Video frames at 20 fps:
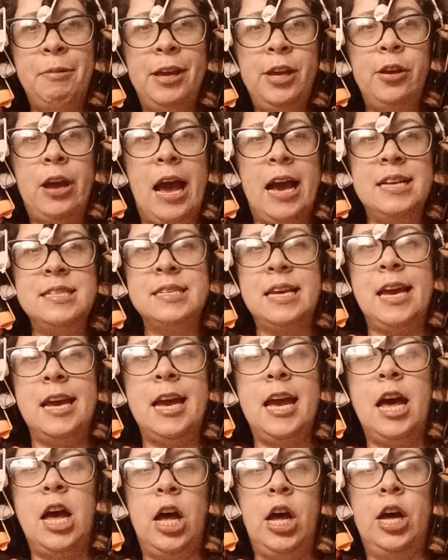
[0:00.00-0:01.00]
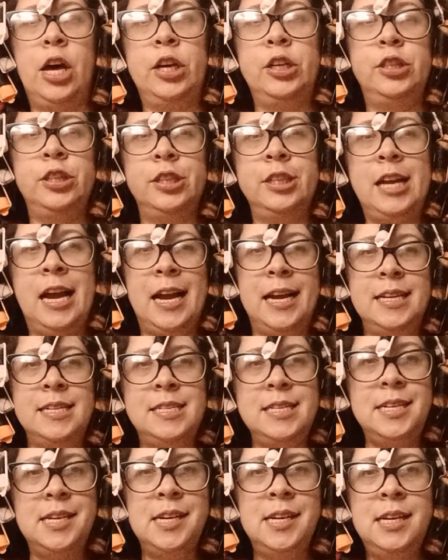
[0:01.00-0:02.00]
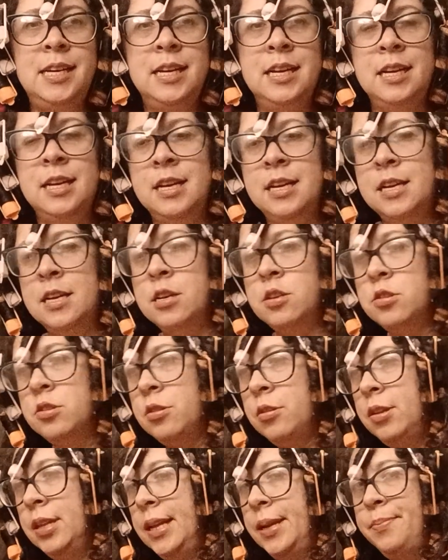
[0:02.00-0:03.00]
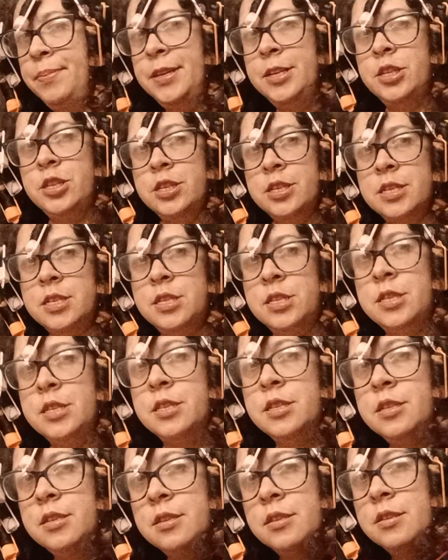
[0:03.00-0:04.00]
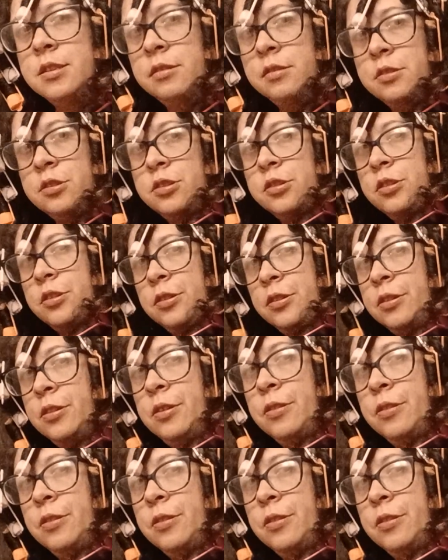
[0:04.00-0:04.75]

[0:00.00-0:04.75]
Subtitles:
way you guys get a good idea. So let me just turn